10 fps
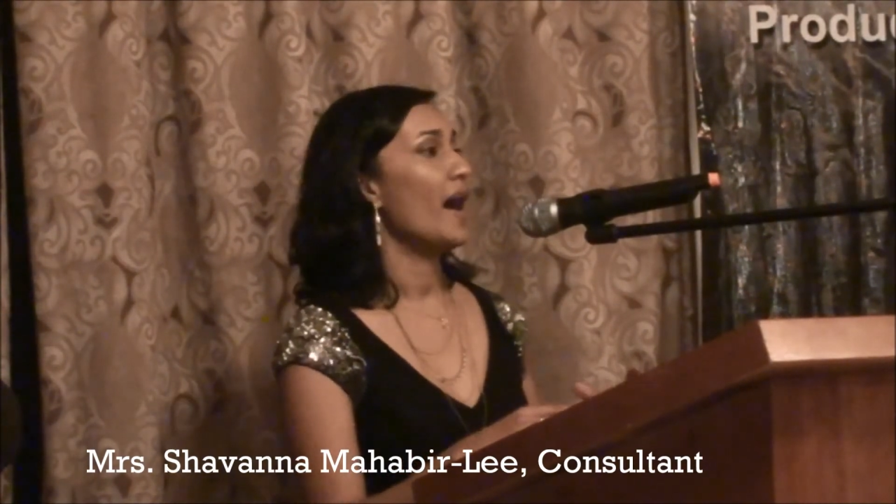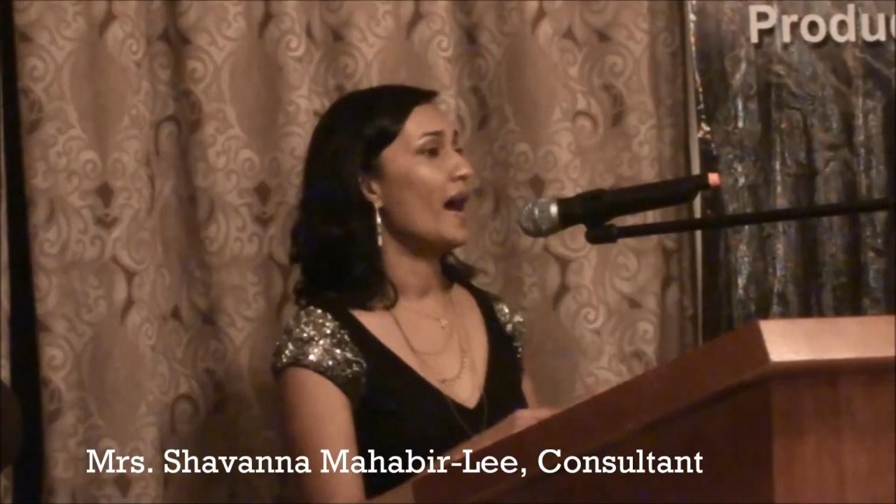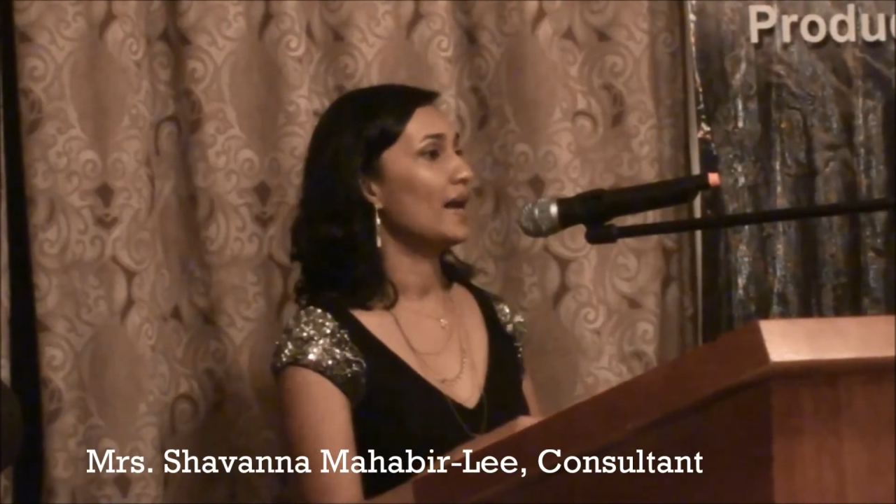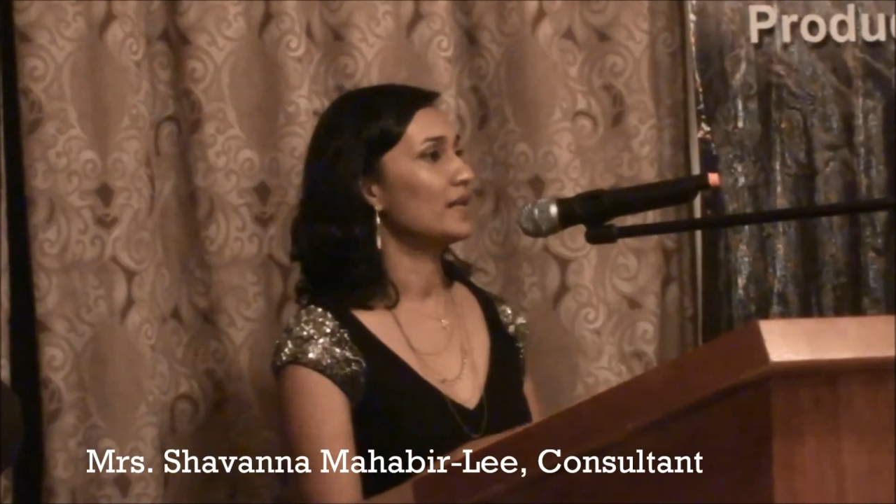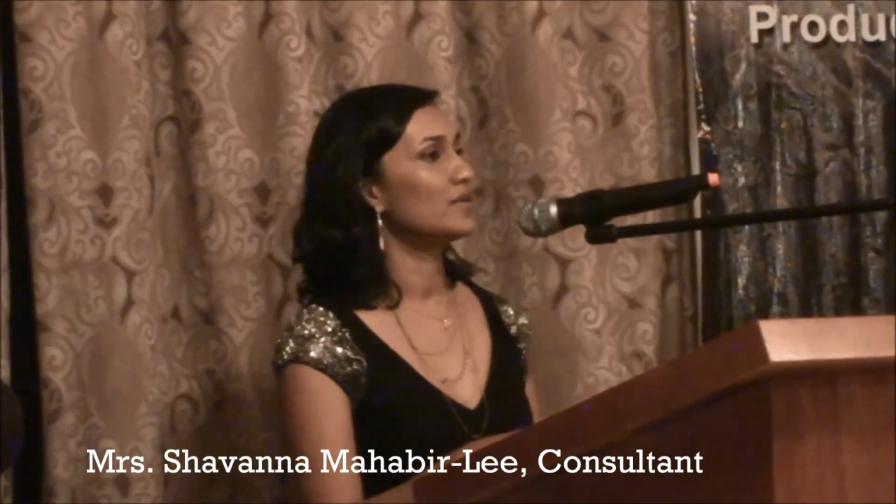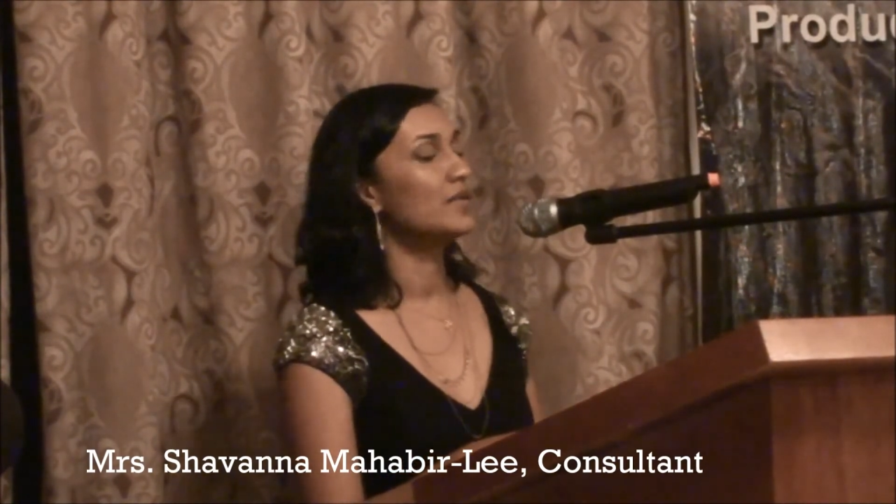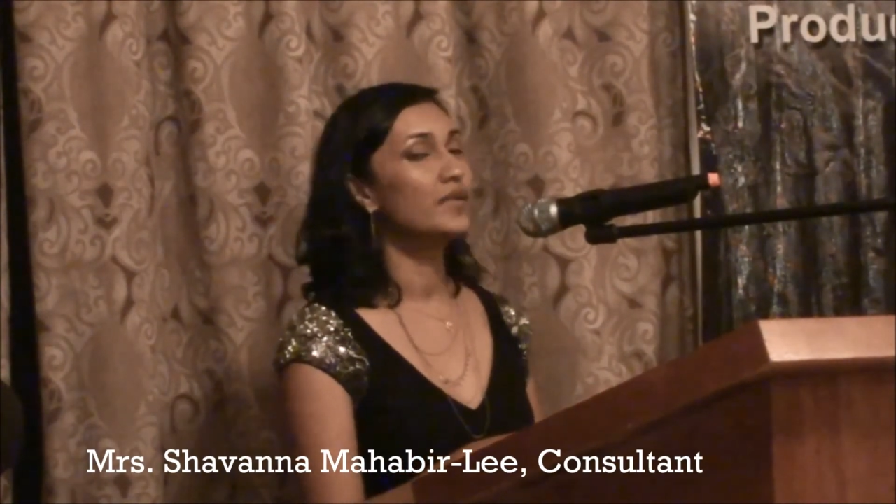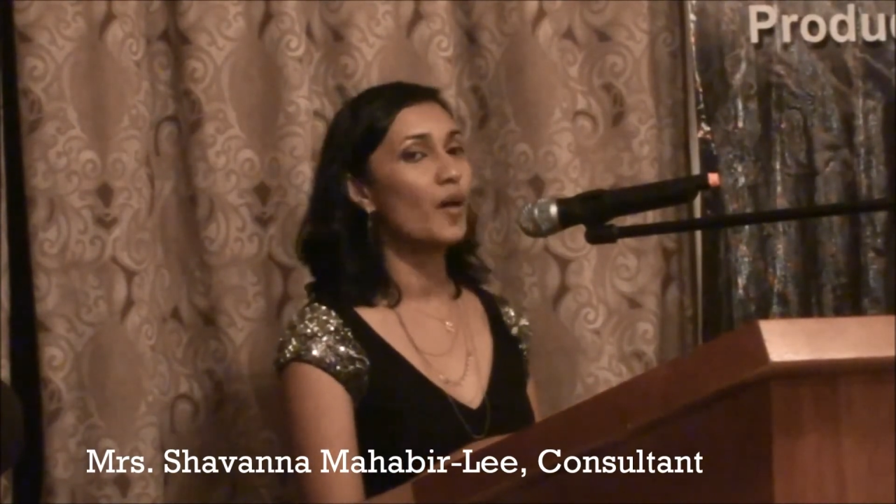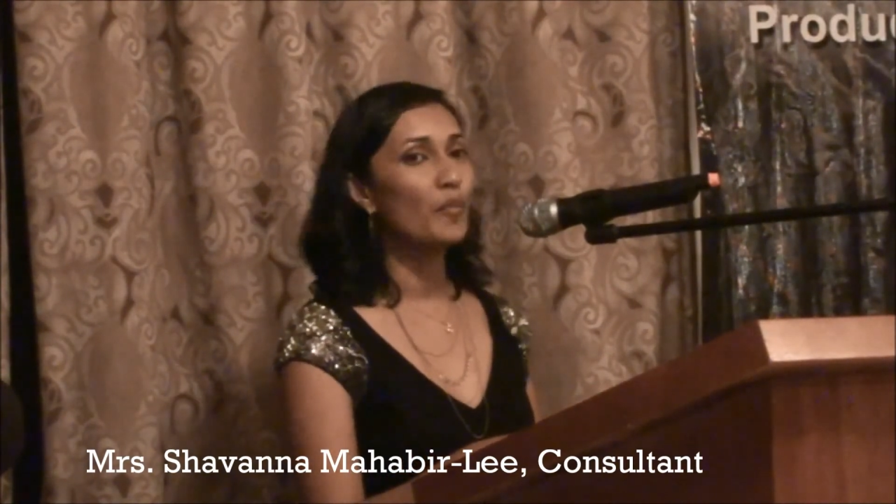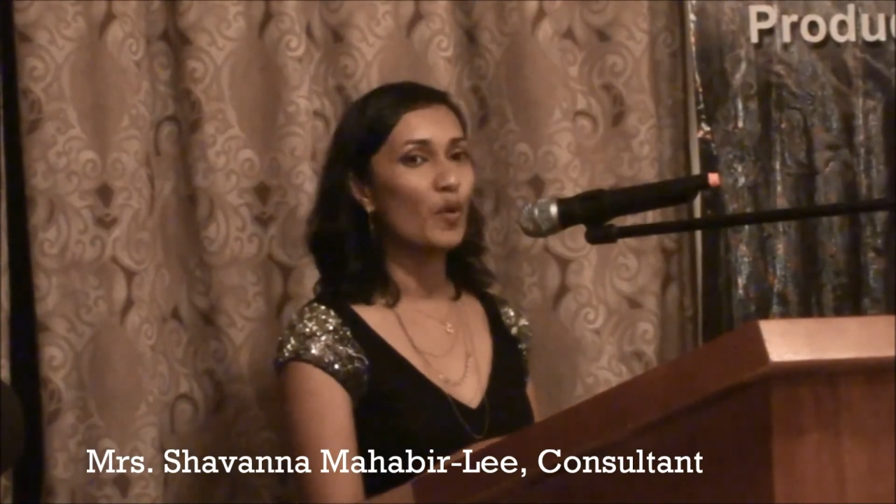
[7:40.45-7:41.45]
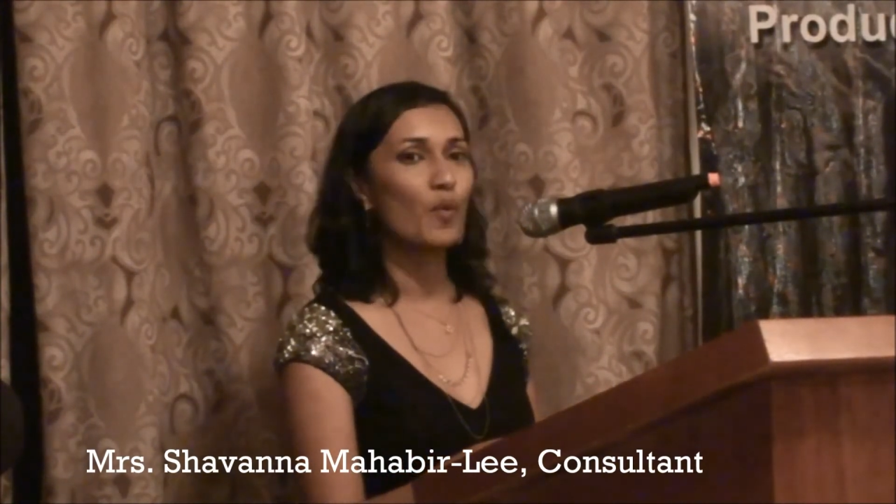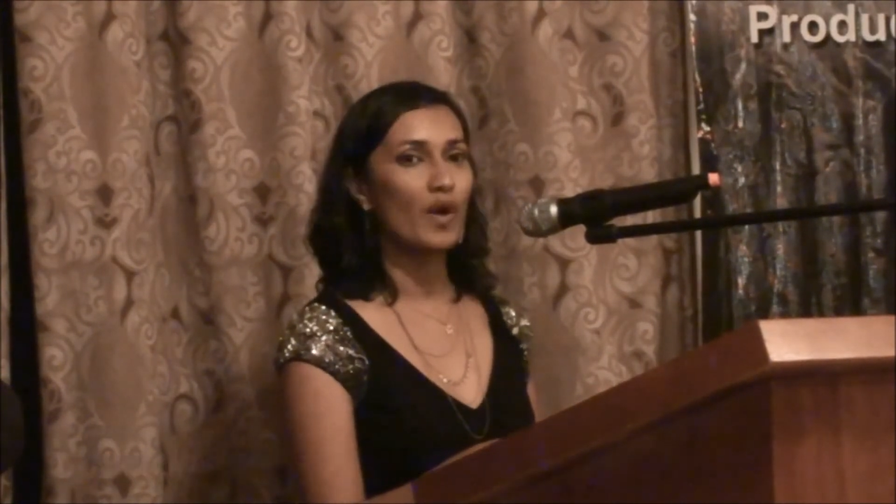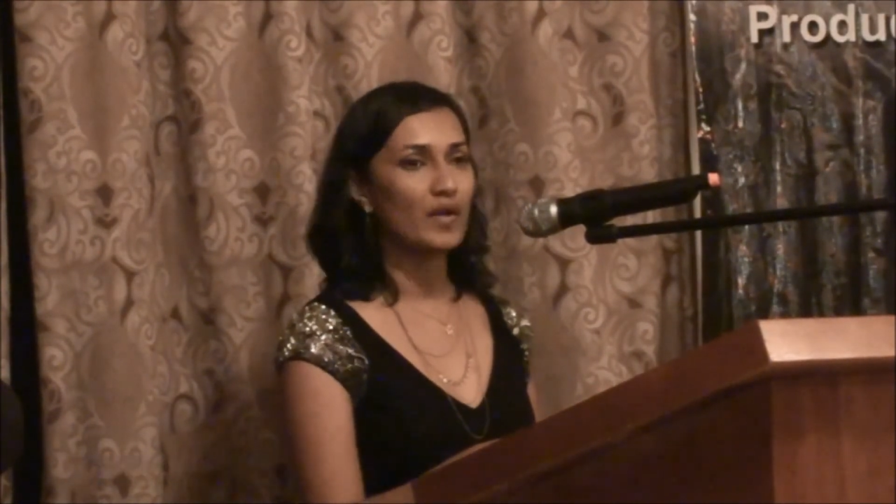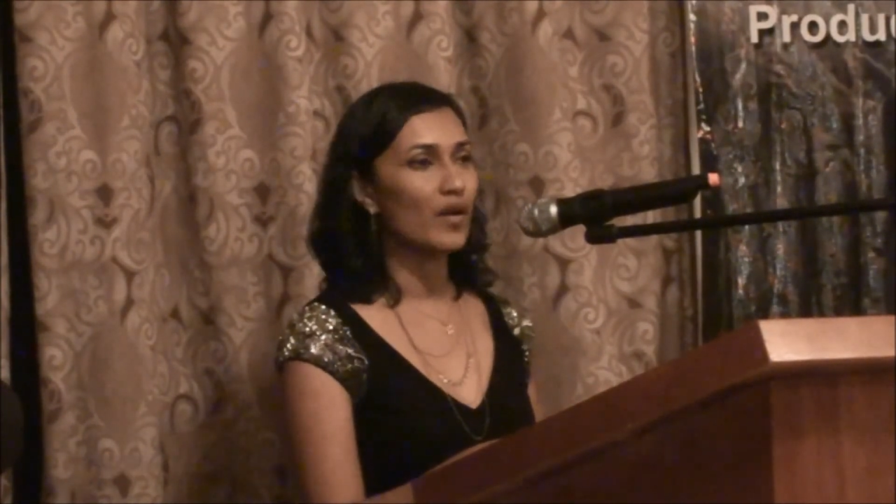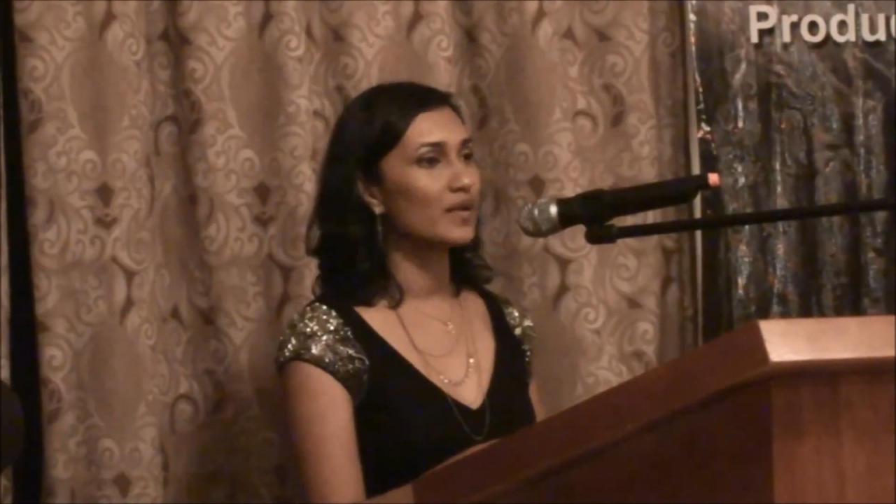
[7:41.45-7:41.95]
And number
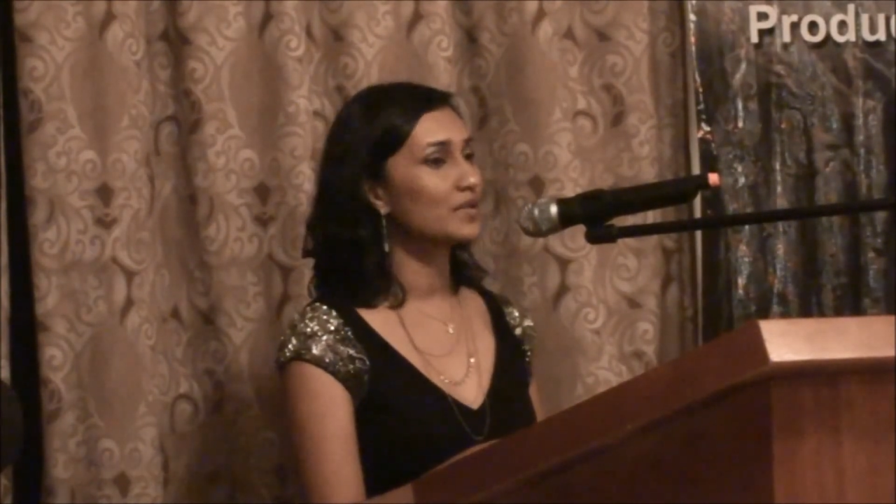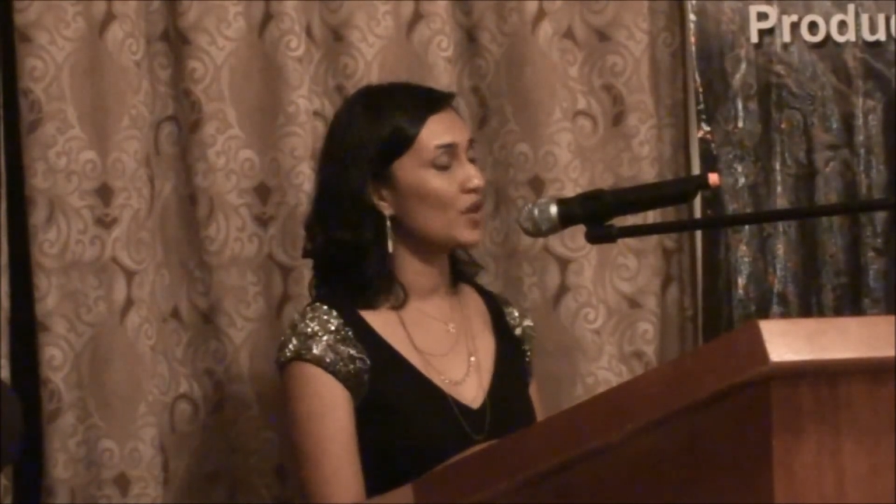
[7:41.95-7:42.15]
one on